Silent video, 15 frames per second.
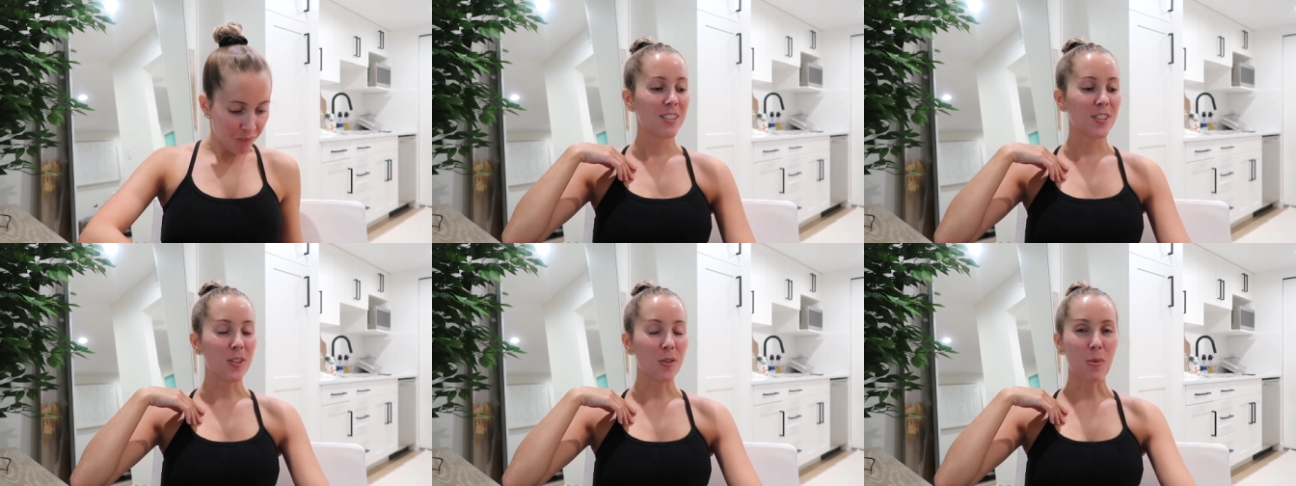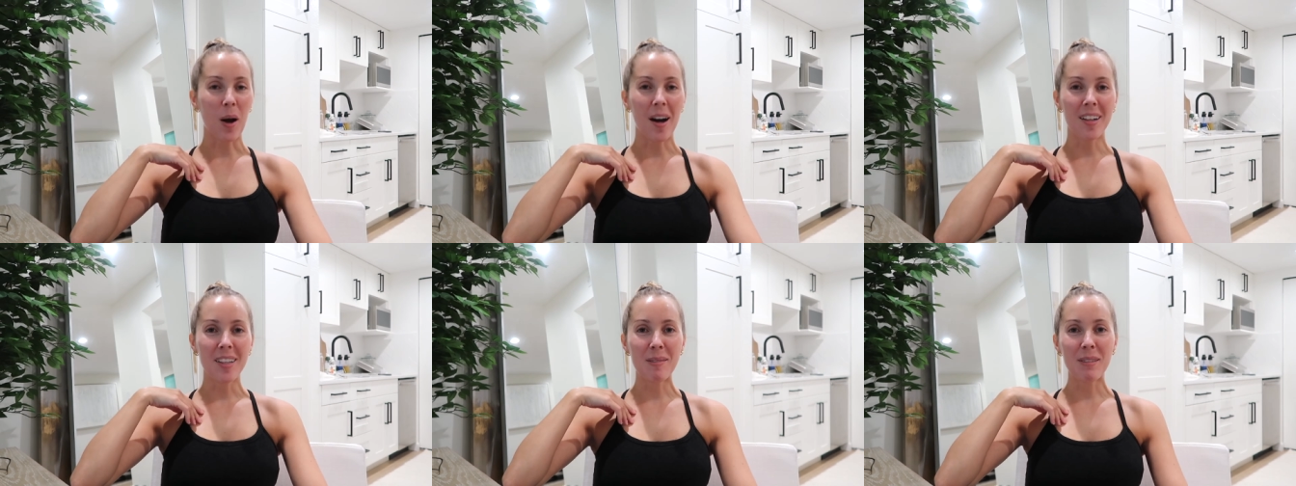So
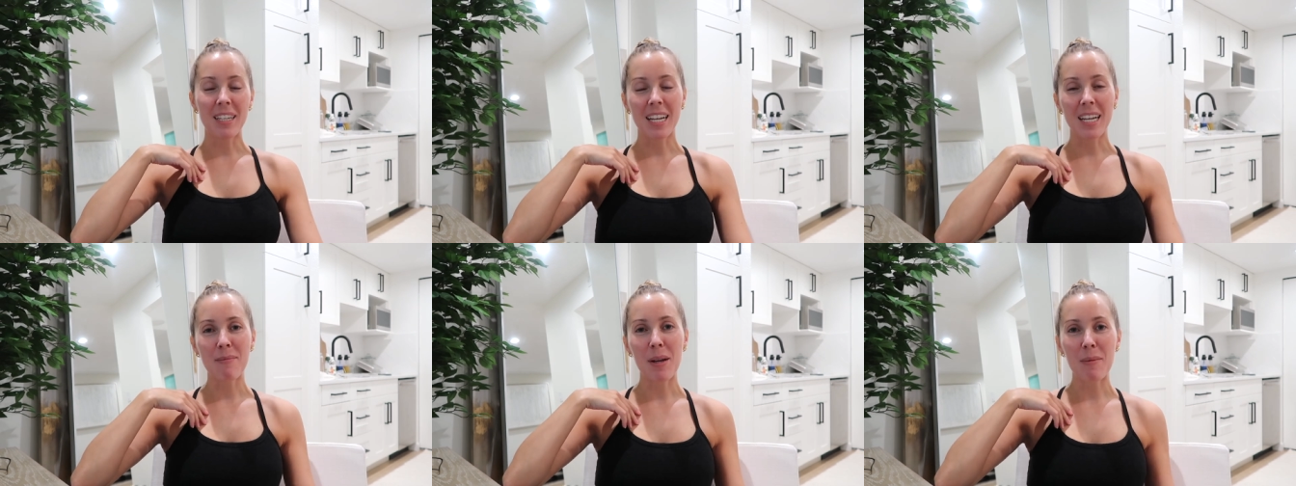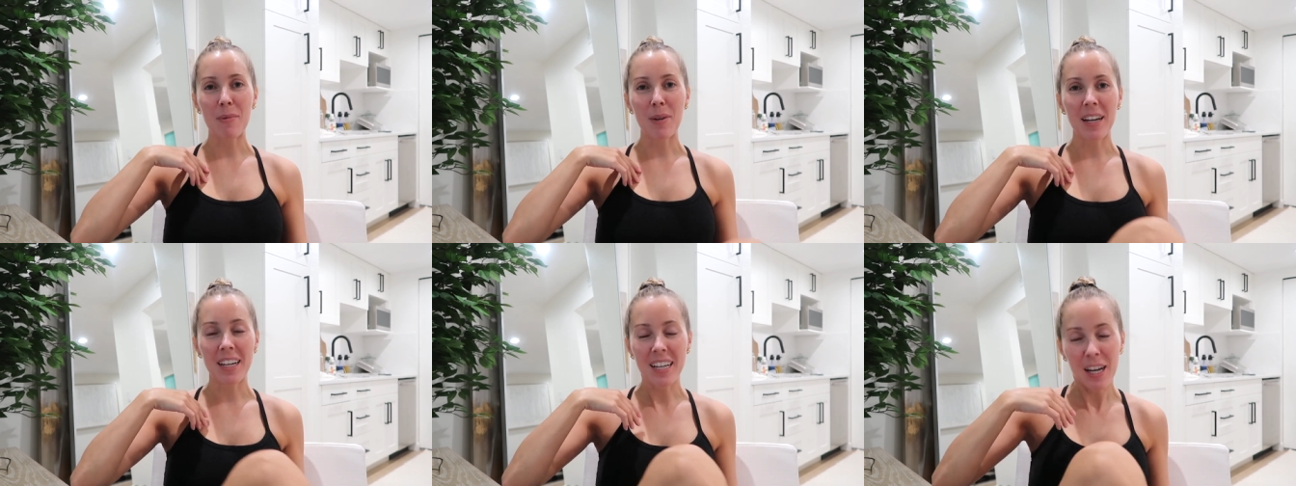while I'm taking my
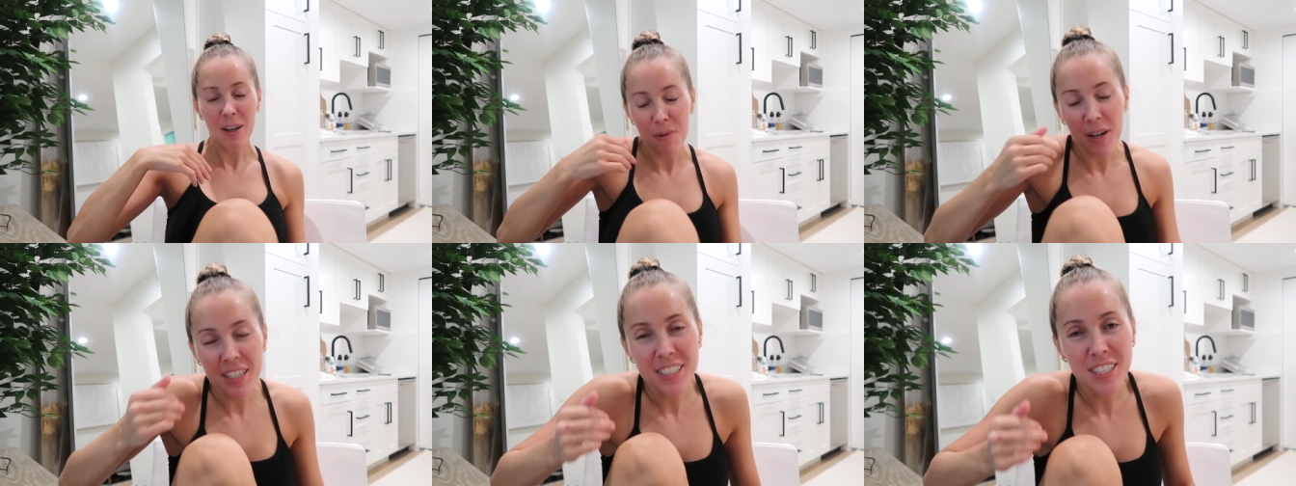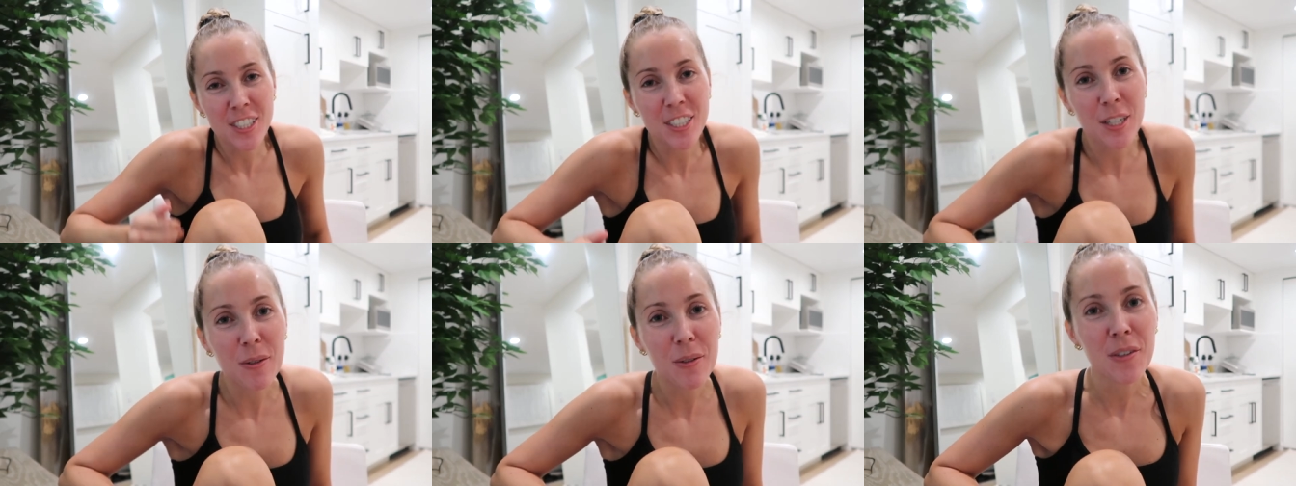break, I wanted to
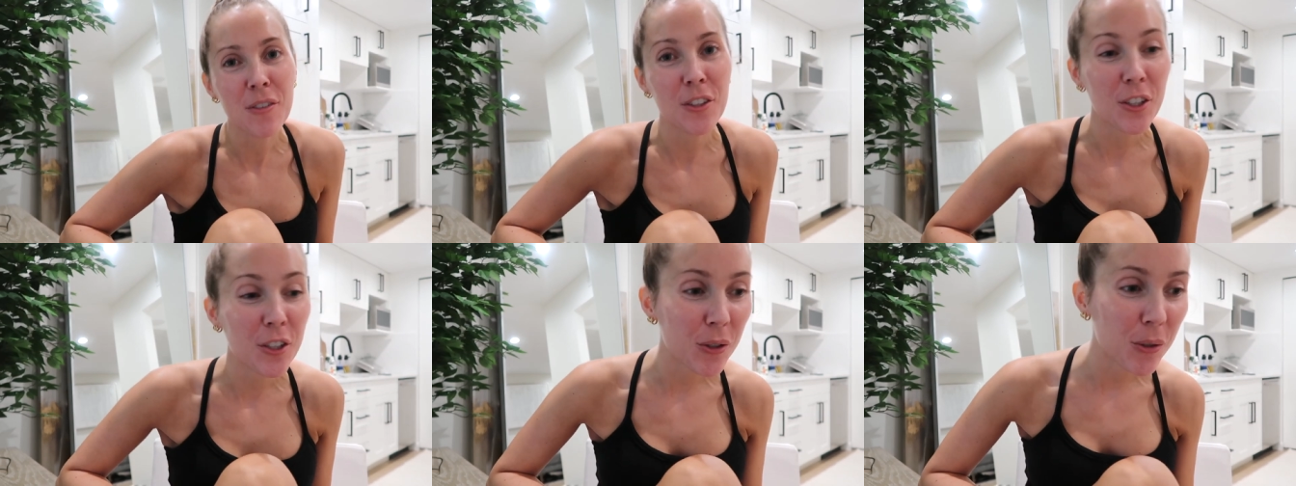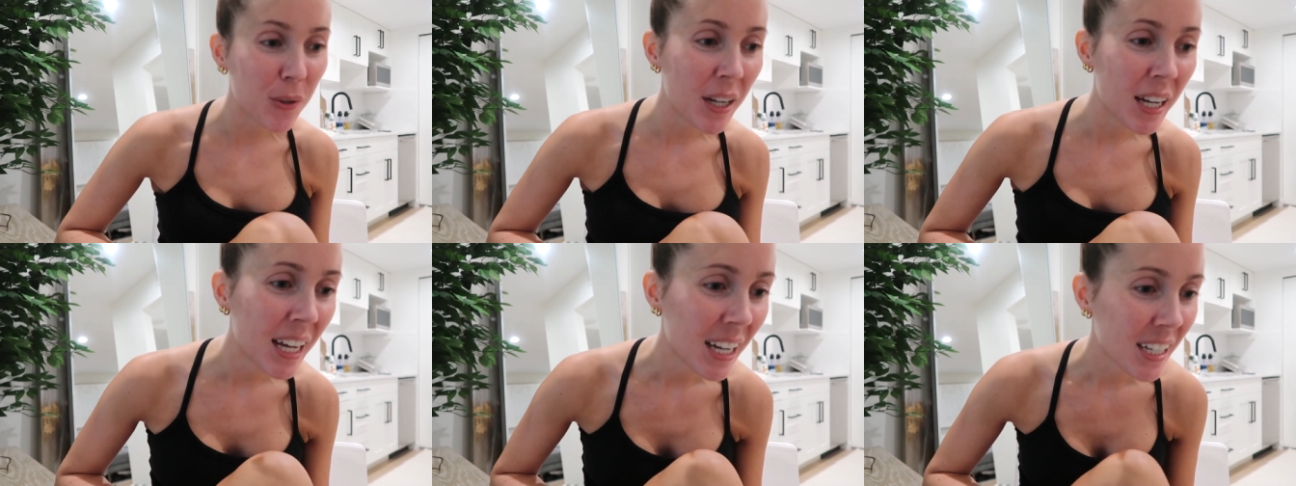share with you